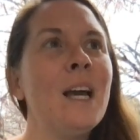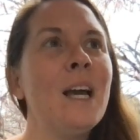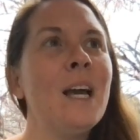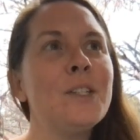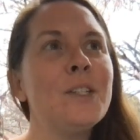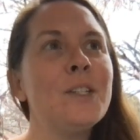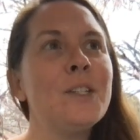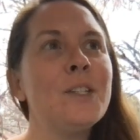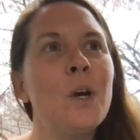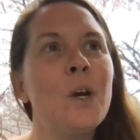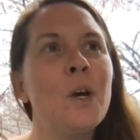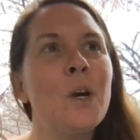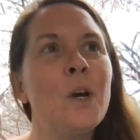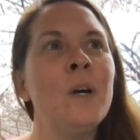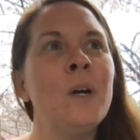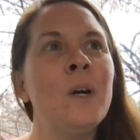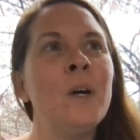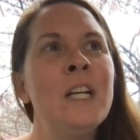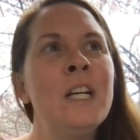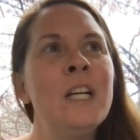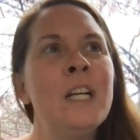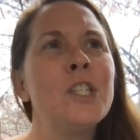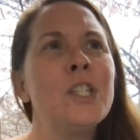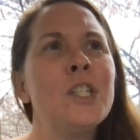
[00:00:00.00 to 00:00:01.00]
So
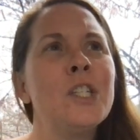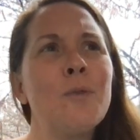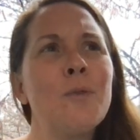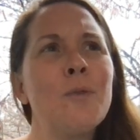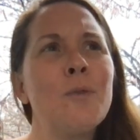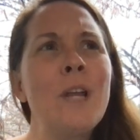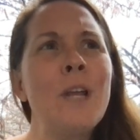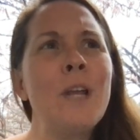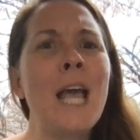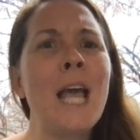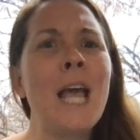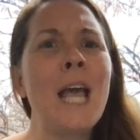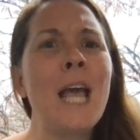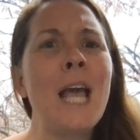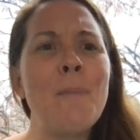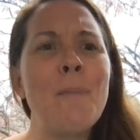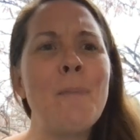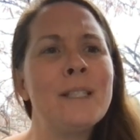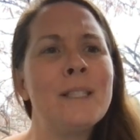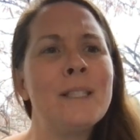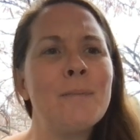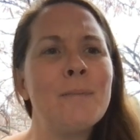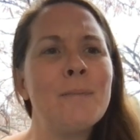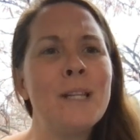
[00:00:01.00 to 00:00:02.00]
just a recap
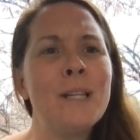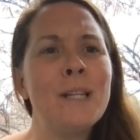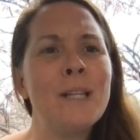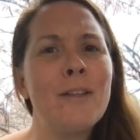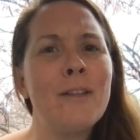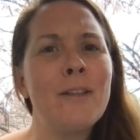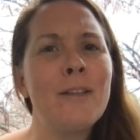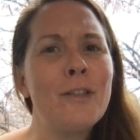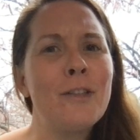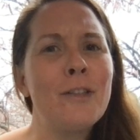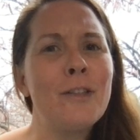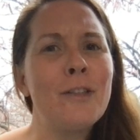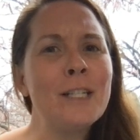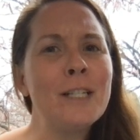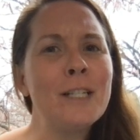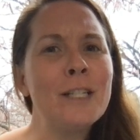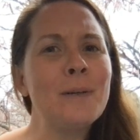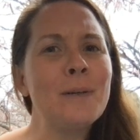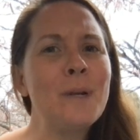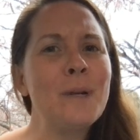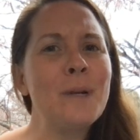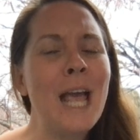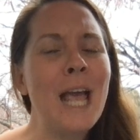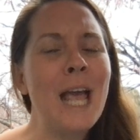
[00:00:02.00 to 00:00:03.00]
on some of the other things
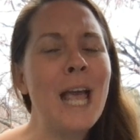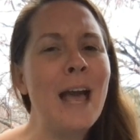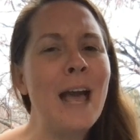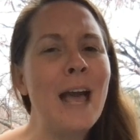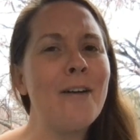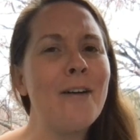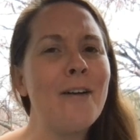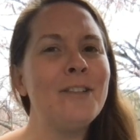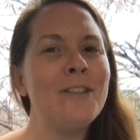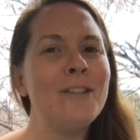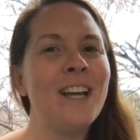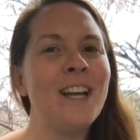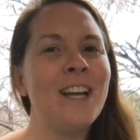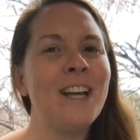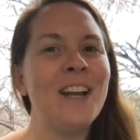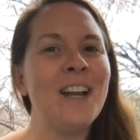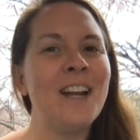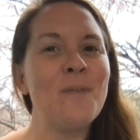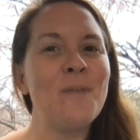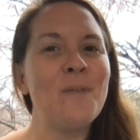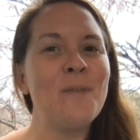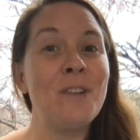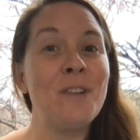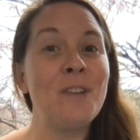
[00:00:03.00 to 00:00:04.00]
that we have
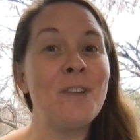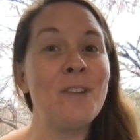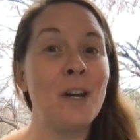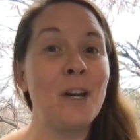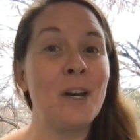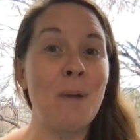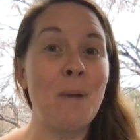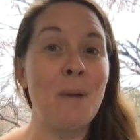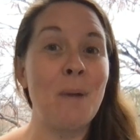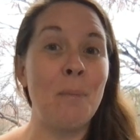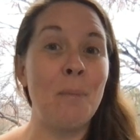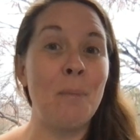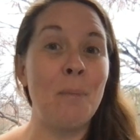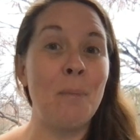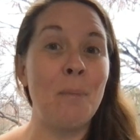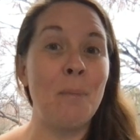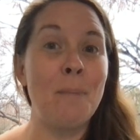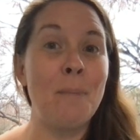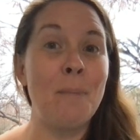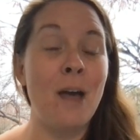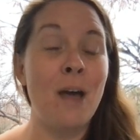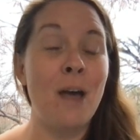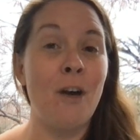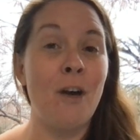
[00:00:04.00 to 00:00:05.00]
done. We've talked about
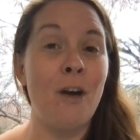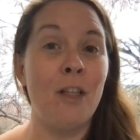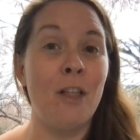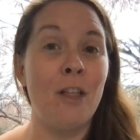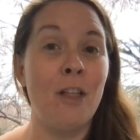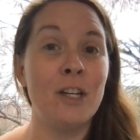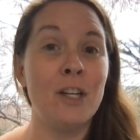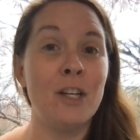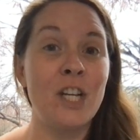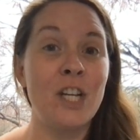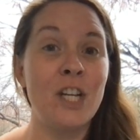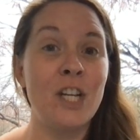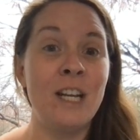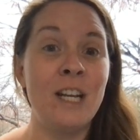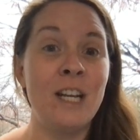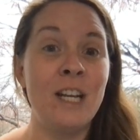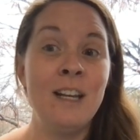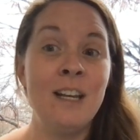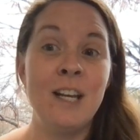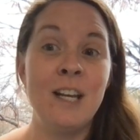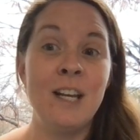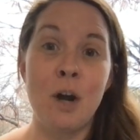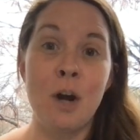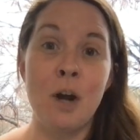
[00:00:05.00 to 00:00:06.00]
plant pathology
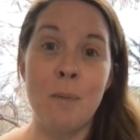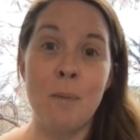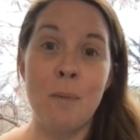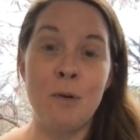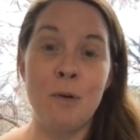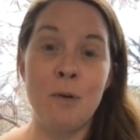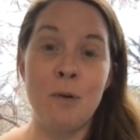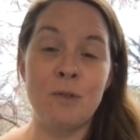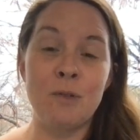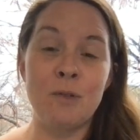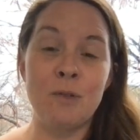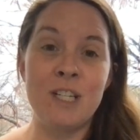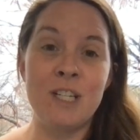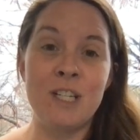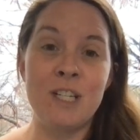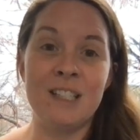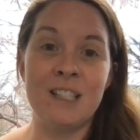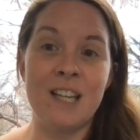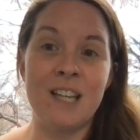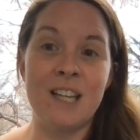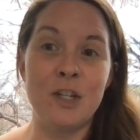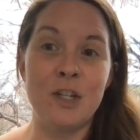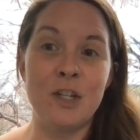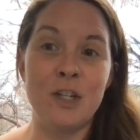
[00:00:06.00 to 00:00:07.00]
in our most
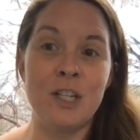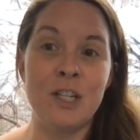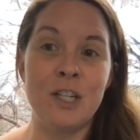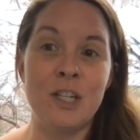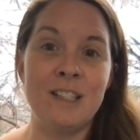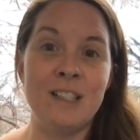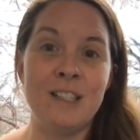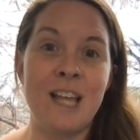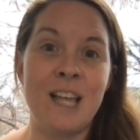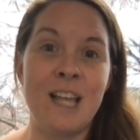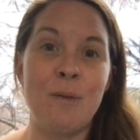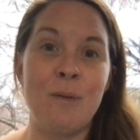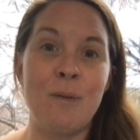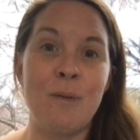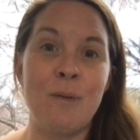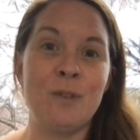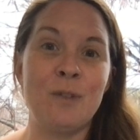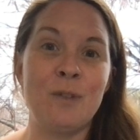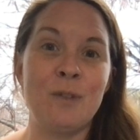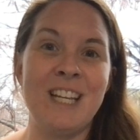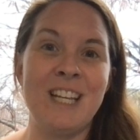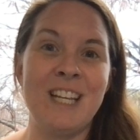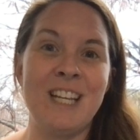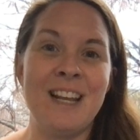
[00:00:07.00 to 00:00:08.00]
recent sessions. That was
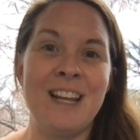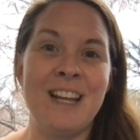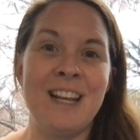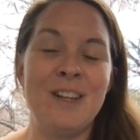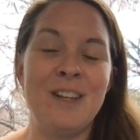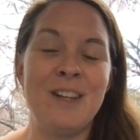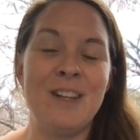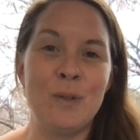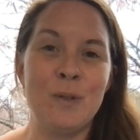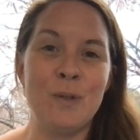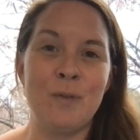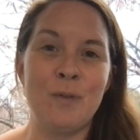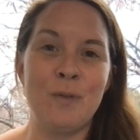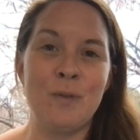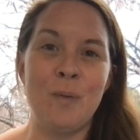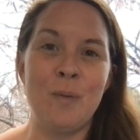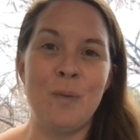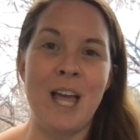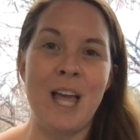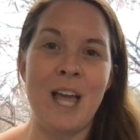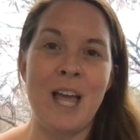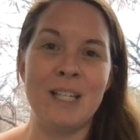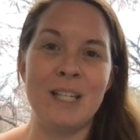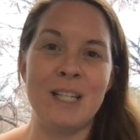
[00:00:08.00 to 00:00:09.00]
really useful.
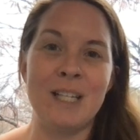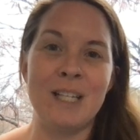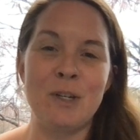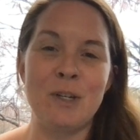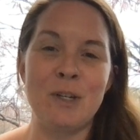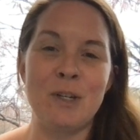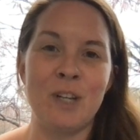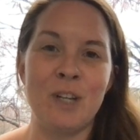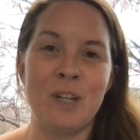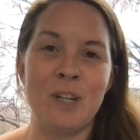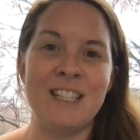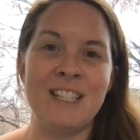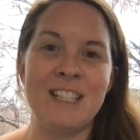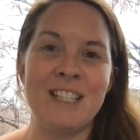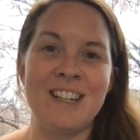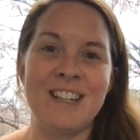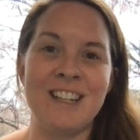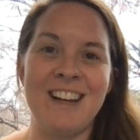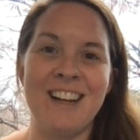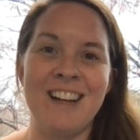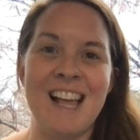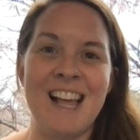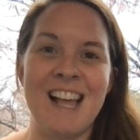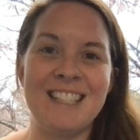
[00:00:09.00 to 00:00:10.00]
We had a special guest
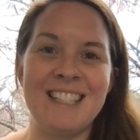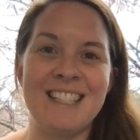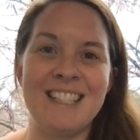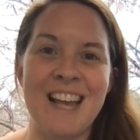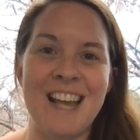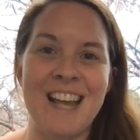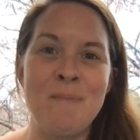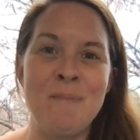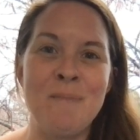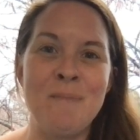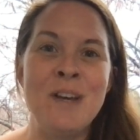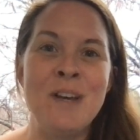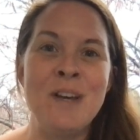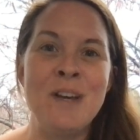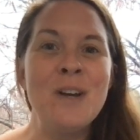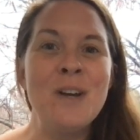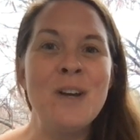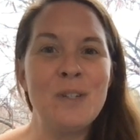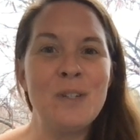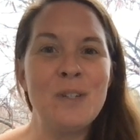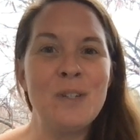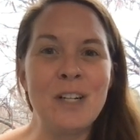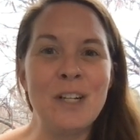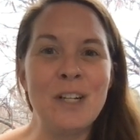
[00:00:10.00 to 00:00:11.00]
on last time
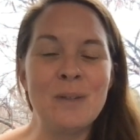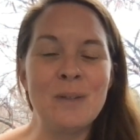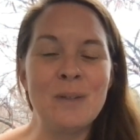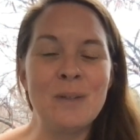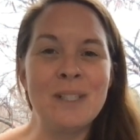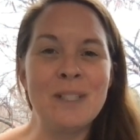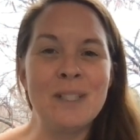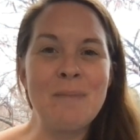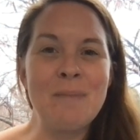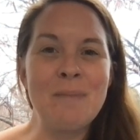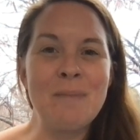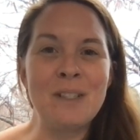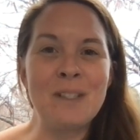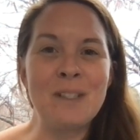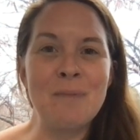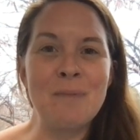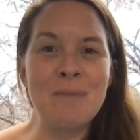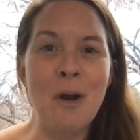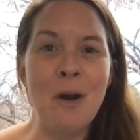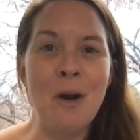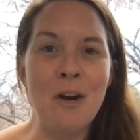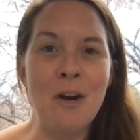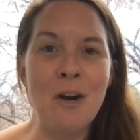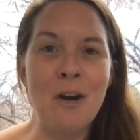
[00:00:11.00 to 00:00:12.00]
who talked to us about
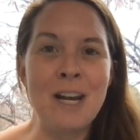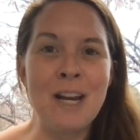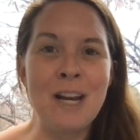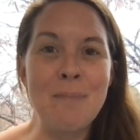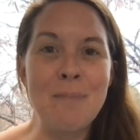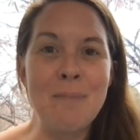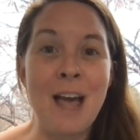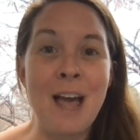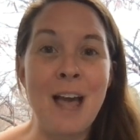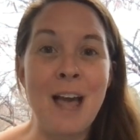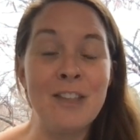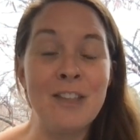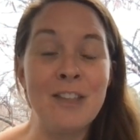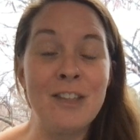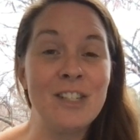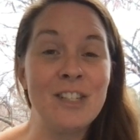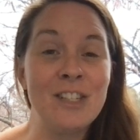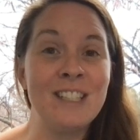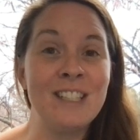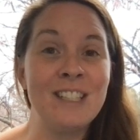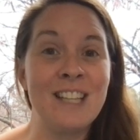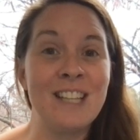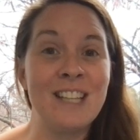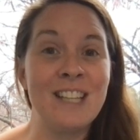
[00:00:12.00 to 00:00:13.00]
some gardening
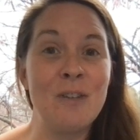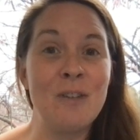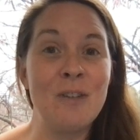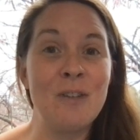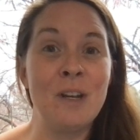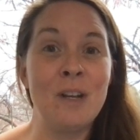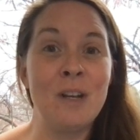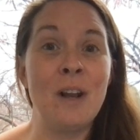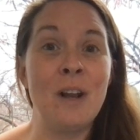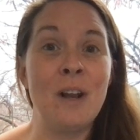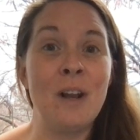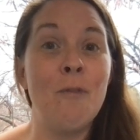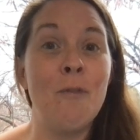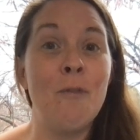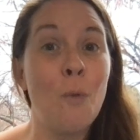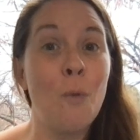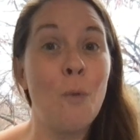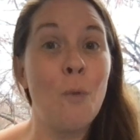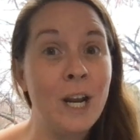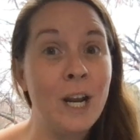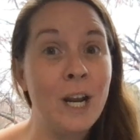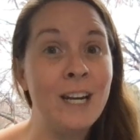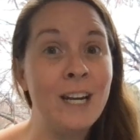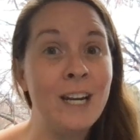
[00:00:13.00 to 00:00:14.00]
pathogens that you can
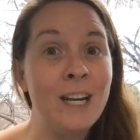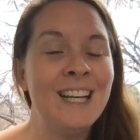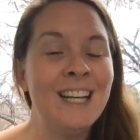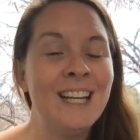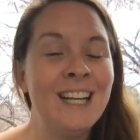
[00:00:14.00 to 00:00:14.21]
avoid,